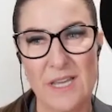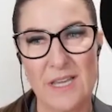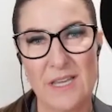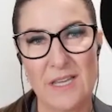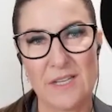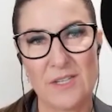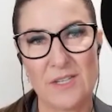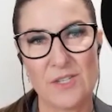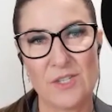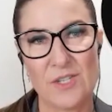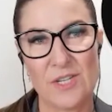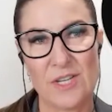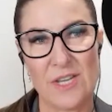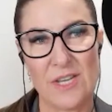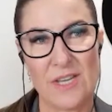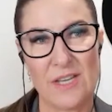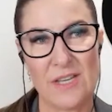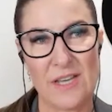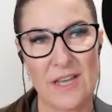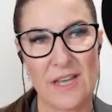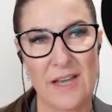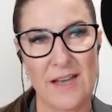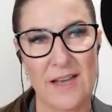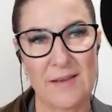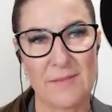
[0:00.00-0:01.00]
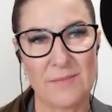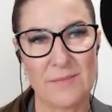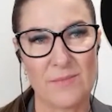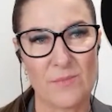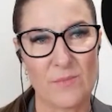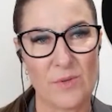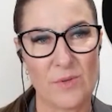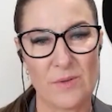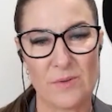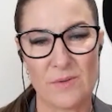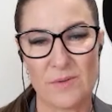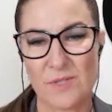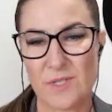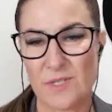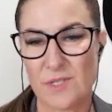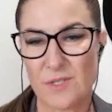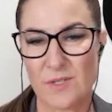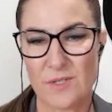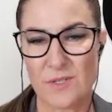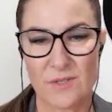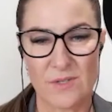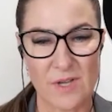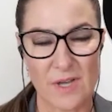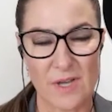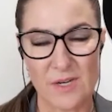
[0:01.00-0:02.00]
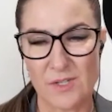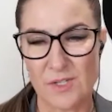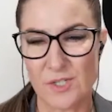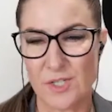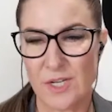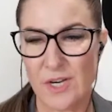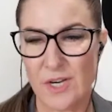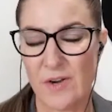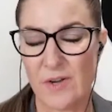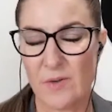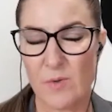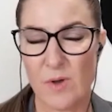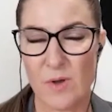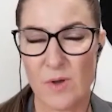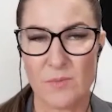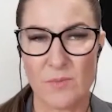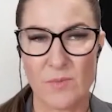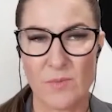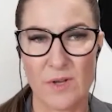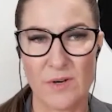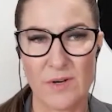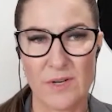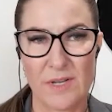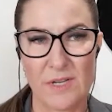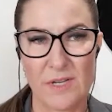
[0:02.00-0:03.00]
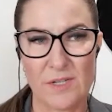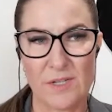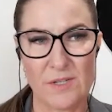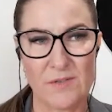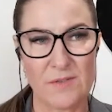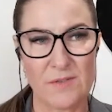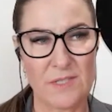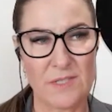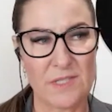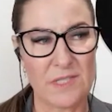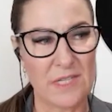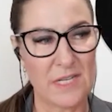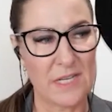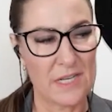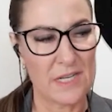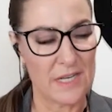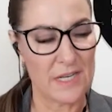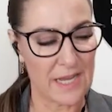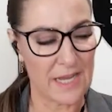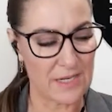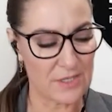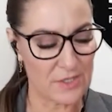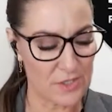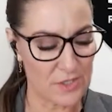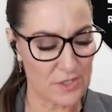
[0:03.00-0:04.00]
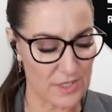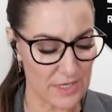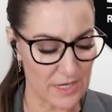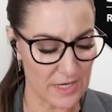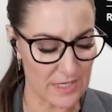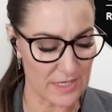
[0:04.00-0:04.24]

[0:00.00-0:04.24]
and we were just kind of sharing what each of us did. And she